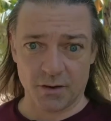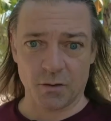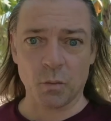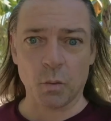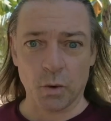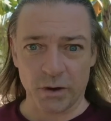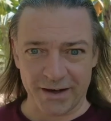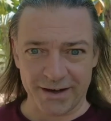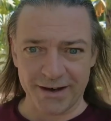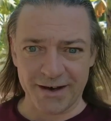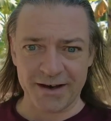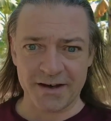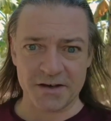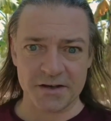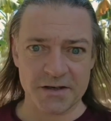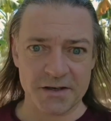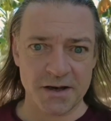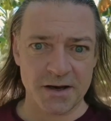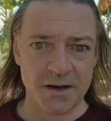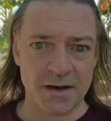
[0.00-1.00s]
and what it
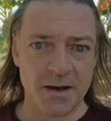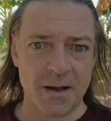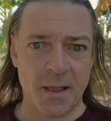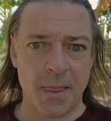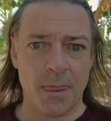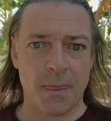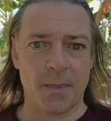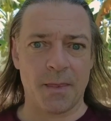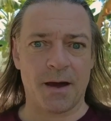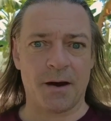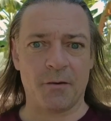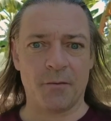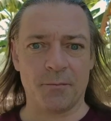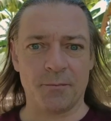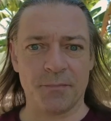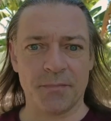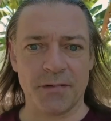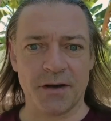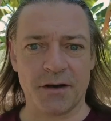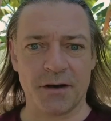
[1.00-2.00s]
is. Now,
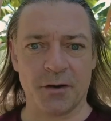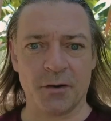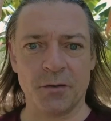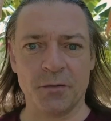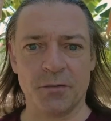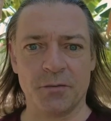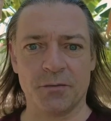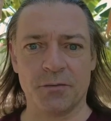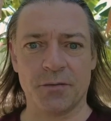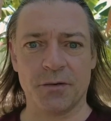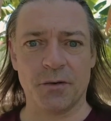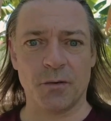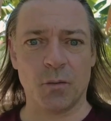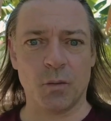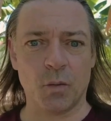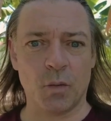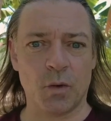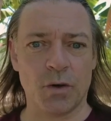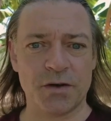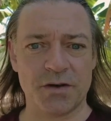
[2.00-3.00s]
you know,
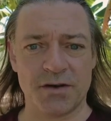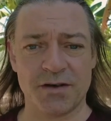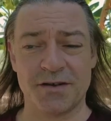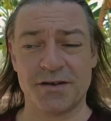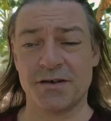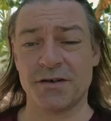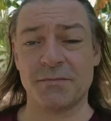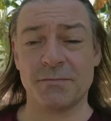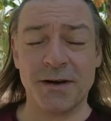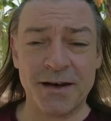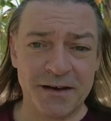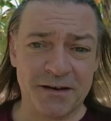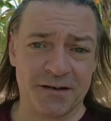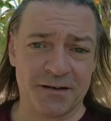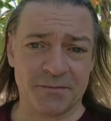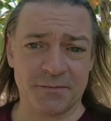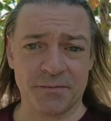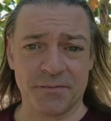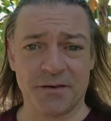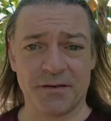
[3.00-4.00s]
what does this mean?